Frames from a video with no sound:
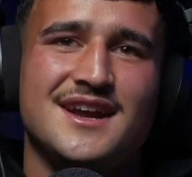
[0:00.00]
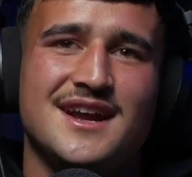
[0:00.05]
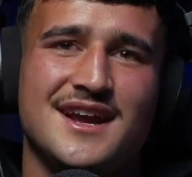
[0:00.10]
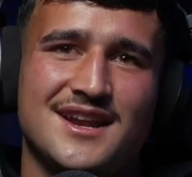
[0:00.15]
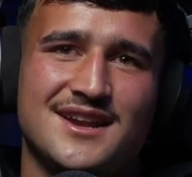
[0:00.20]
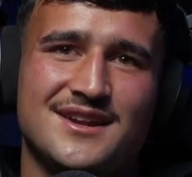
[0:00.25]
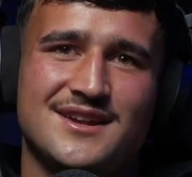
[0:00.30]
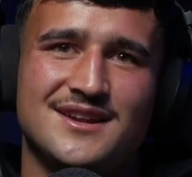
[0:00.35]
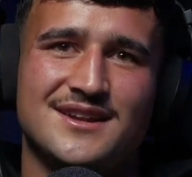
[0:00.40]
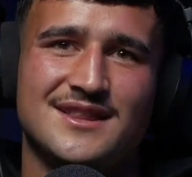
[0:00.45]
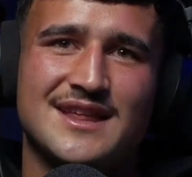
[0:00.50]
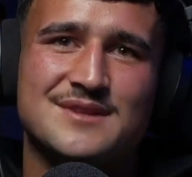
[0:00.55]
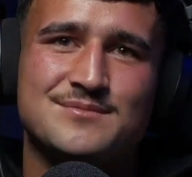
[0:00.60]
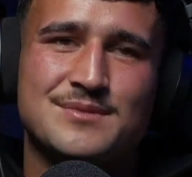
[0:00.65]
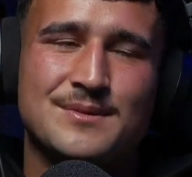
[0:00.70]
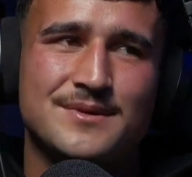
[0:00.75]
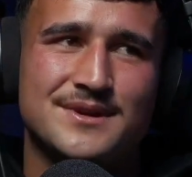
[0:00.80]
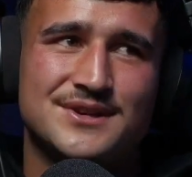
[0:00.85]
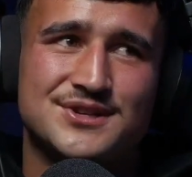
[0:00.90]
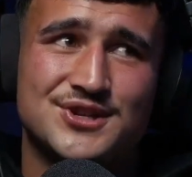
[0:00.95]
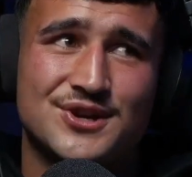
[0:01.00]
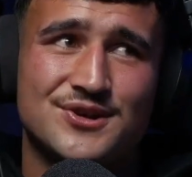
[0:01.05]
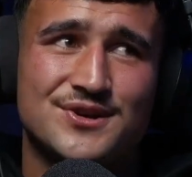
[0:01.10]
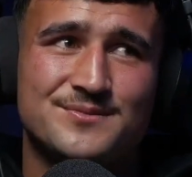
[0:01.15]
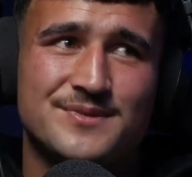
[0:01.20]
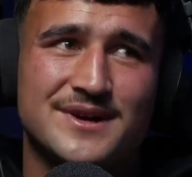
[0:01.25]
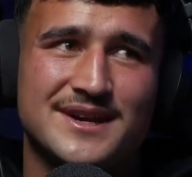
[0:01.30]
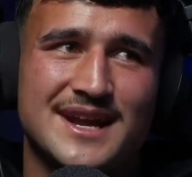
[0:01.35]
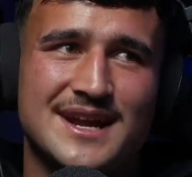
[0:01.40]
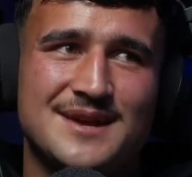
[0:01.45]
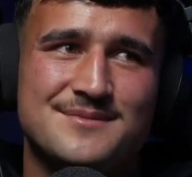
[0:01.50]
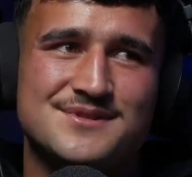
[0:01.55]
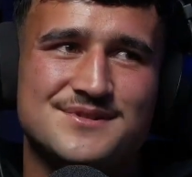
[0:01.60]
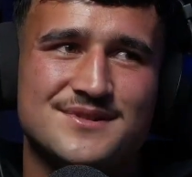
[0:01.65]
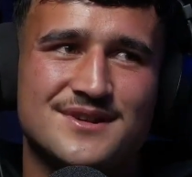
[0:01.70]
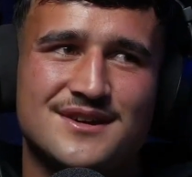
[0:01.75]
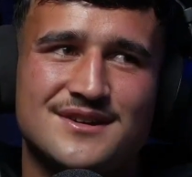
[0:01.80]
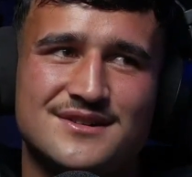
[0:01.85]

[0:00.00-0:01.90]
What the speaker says: And then that's probably showed in my game as well.